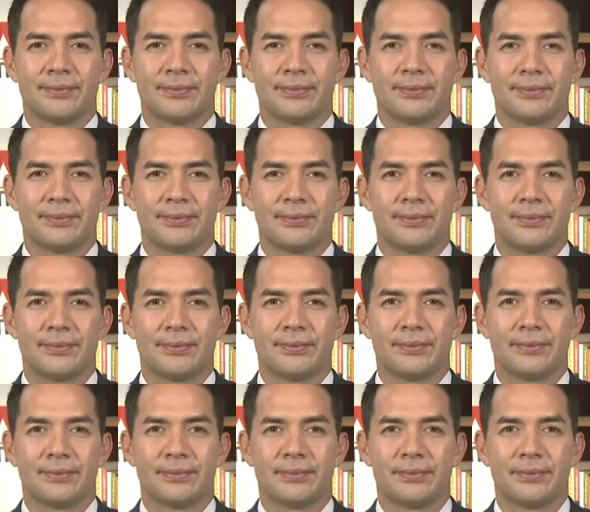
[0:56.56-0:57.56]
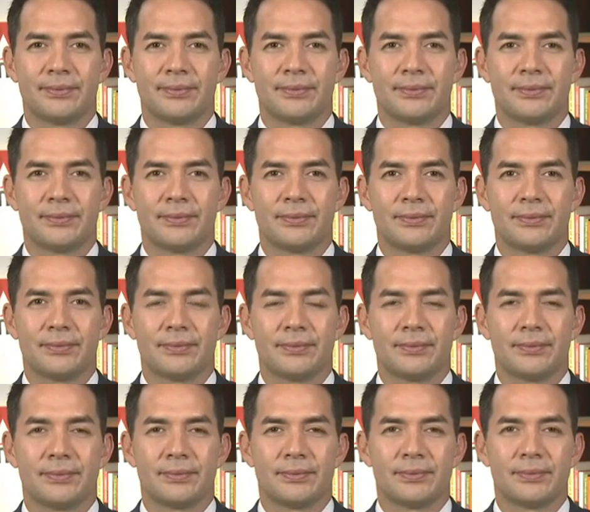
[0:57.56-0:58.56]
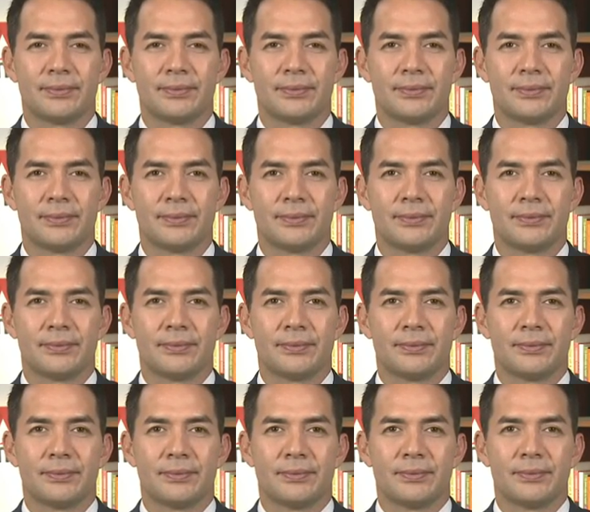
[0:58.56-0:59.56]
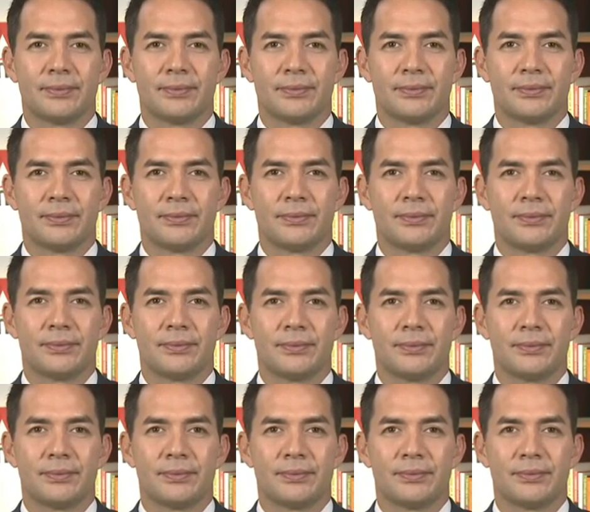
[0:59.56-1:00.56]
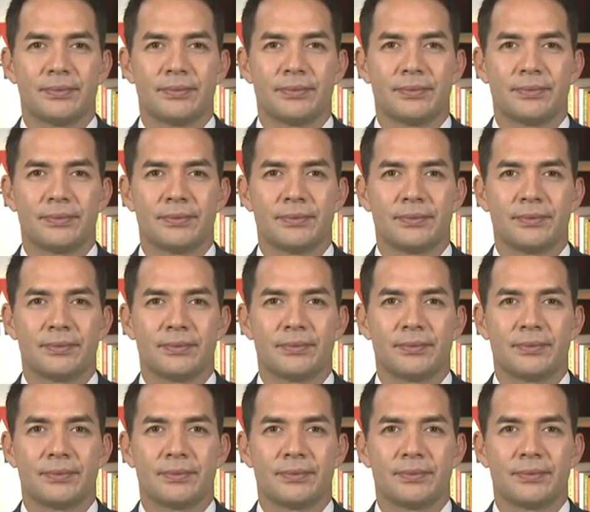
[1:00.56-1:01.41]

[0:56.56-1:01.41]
(silent)